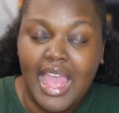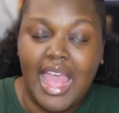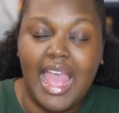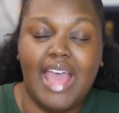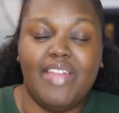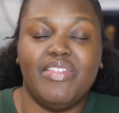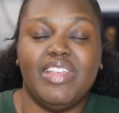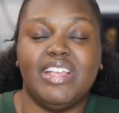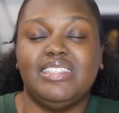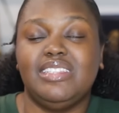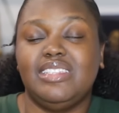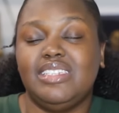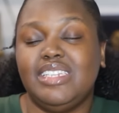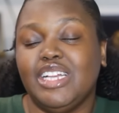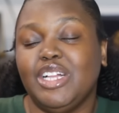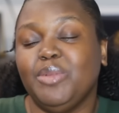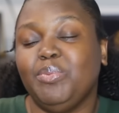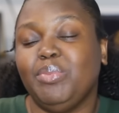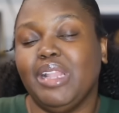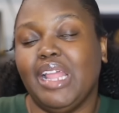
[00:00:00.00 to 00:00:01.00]
and they
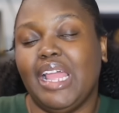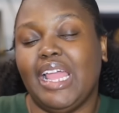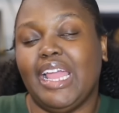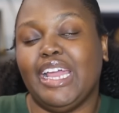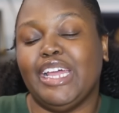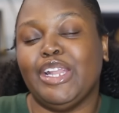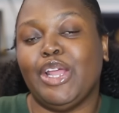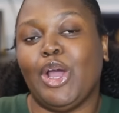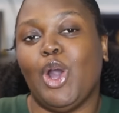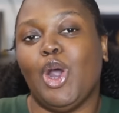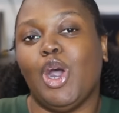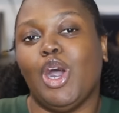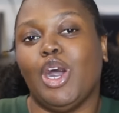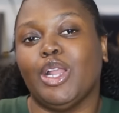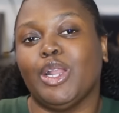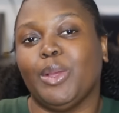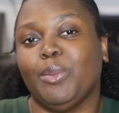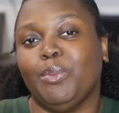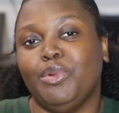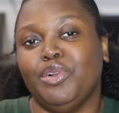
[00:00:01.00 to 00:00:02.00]
still plan
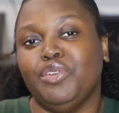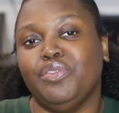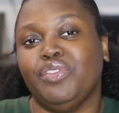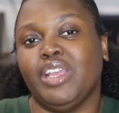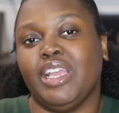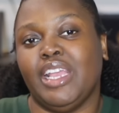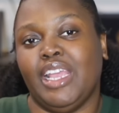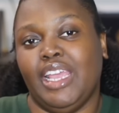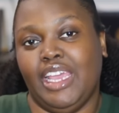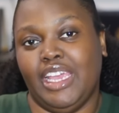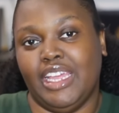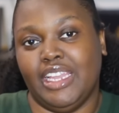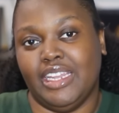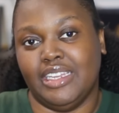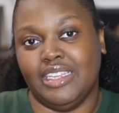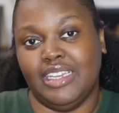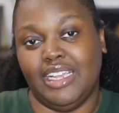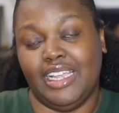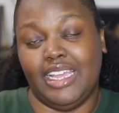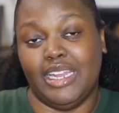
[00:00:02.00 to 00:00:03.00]
on moving
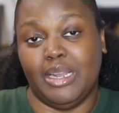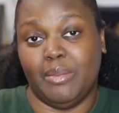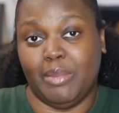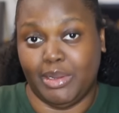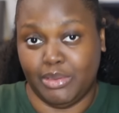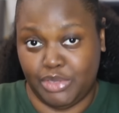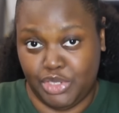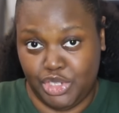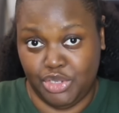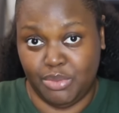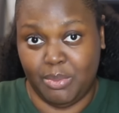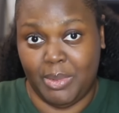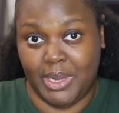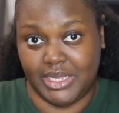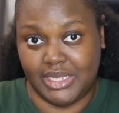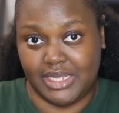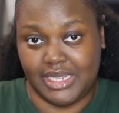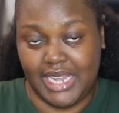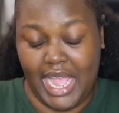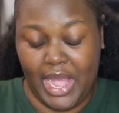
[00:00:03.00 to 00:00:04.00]
in about 2
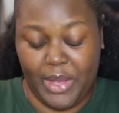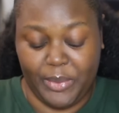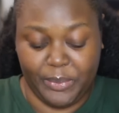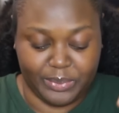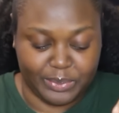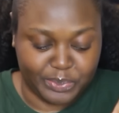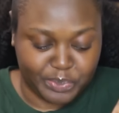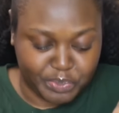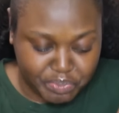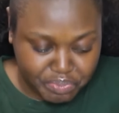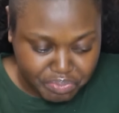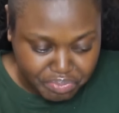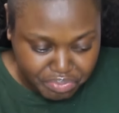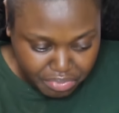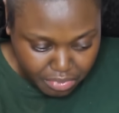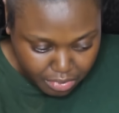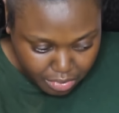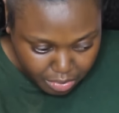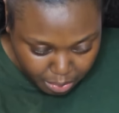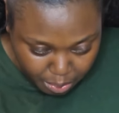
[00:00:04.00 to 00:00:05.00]
months now.
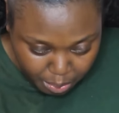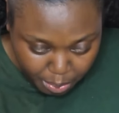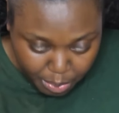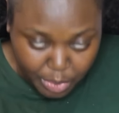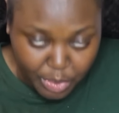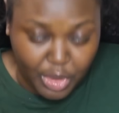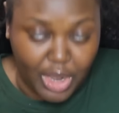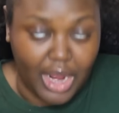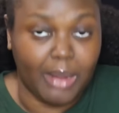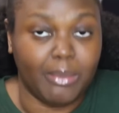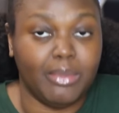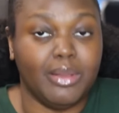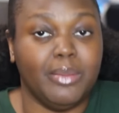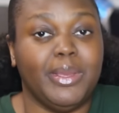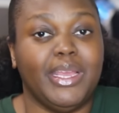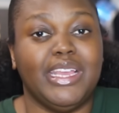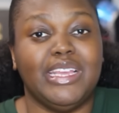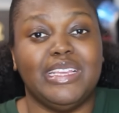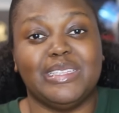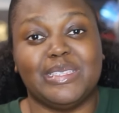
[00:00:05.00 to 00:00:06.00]
Problem
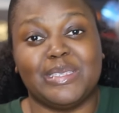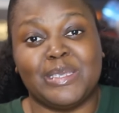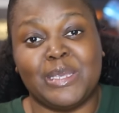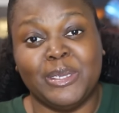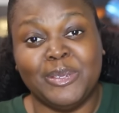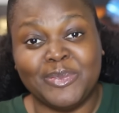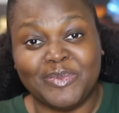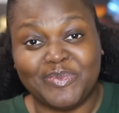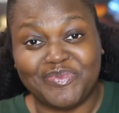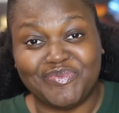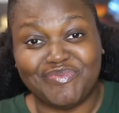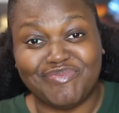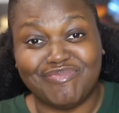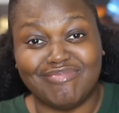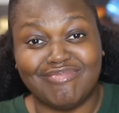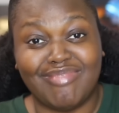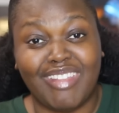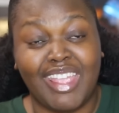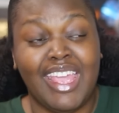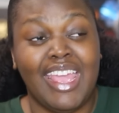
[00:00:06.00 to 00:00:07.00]
is,
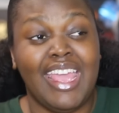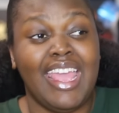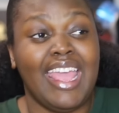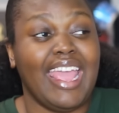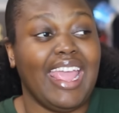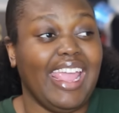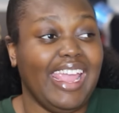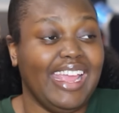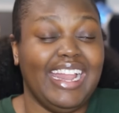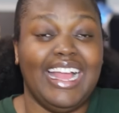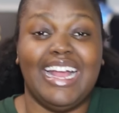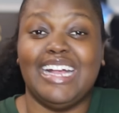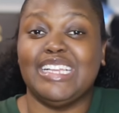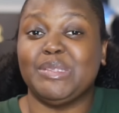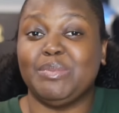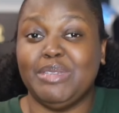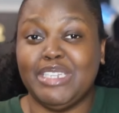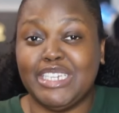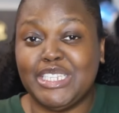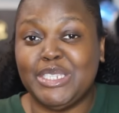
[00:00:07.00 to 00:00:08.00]
it has
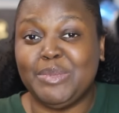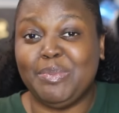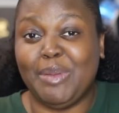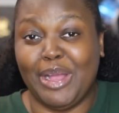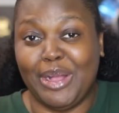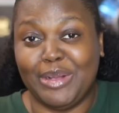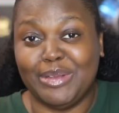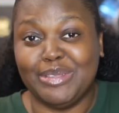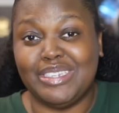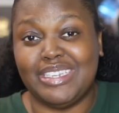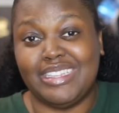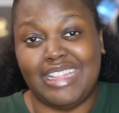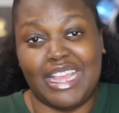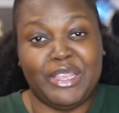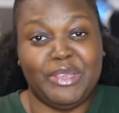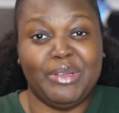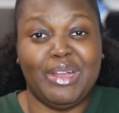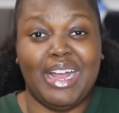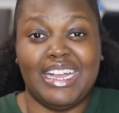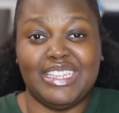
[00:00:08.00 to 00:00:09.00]
been exposed. Thank
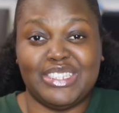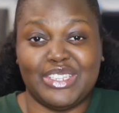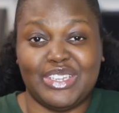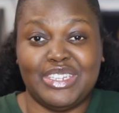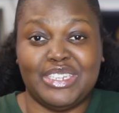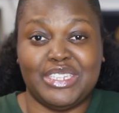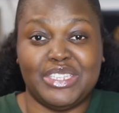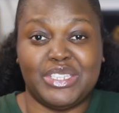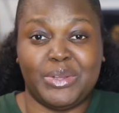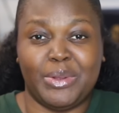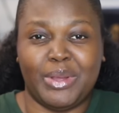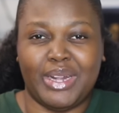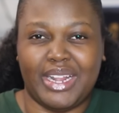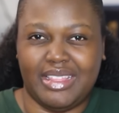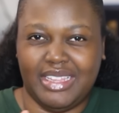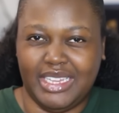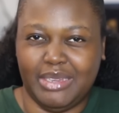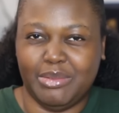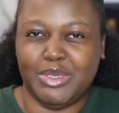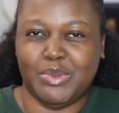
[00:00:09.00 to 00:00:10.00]
you guys on Discord. I
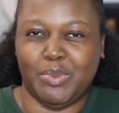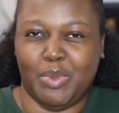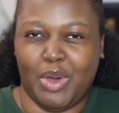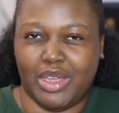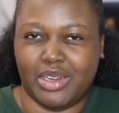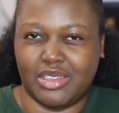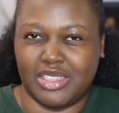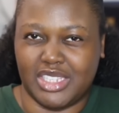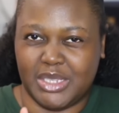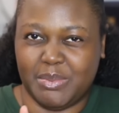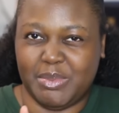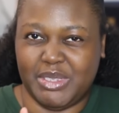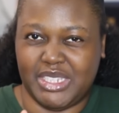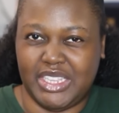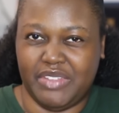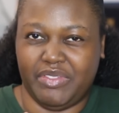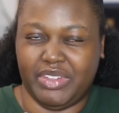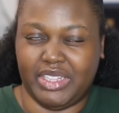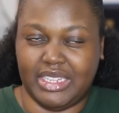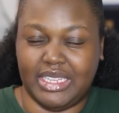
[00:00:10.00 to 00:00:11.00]
think it was Waddles
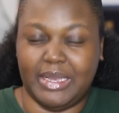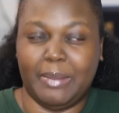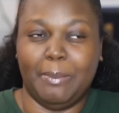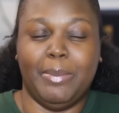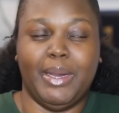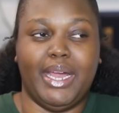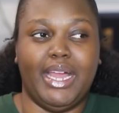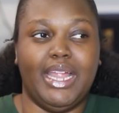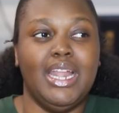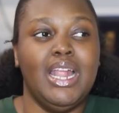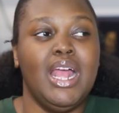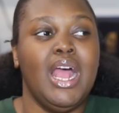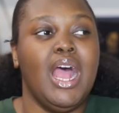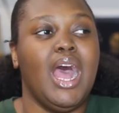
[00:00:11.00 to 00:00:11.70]
specifically, but